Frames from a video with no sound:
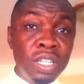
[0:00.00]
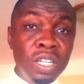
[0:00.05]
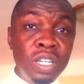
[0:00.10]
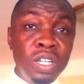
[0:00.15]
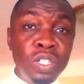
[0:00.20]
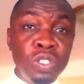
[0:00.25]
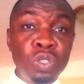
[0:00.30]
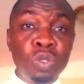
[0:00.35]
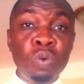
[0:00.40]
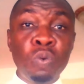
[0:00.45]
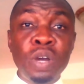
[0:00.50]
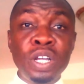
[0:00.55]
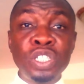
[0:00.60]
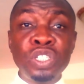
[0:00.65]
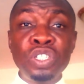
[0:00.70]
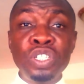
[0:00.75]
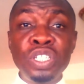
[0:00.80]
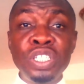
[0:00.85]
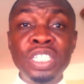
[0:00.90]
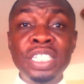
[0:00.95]
to
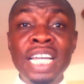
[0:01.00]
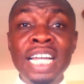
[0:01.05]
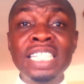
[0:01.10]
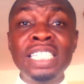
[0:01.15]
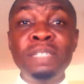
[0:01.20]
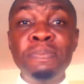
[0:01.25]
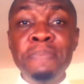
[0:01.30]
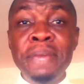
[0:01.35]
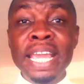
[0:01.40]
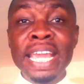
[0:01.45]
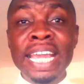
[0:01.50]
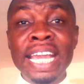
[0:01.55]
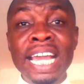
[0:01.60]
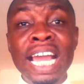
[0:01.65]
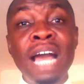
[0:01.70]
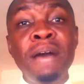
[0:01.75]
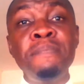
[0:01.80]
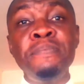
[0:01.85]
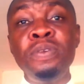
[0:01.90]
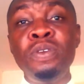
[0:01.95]
questions that may
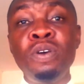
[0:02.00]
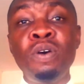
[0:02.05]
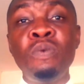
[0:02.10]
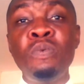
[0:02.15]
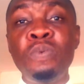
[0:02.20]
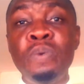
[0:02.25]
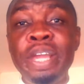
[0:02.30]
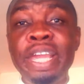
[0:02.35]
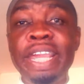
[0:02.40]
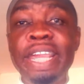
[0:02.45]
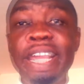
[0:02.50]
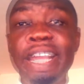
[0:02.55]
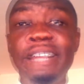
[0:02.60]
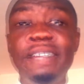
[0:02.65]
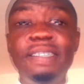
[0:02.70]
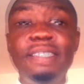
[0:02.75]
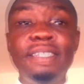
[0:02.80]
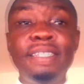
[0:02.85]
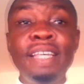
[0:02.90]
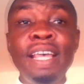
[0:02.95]
come your way.
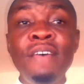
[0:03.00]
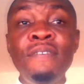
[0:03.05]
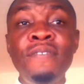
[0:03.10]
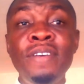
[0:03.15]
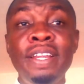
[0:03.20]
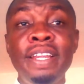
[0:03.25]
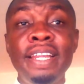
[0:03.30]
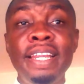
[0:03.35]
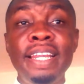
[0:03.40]
7.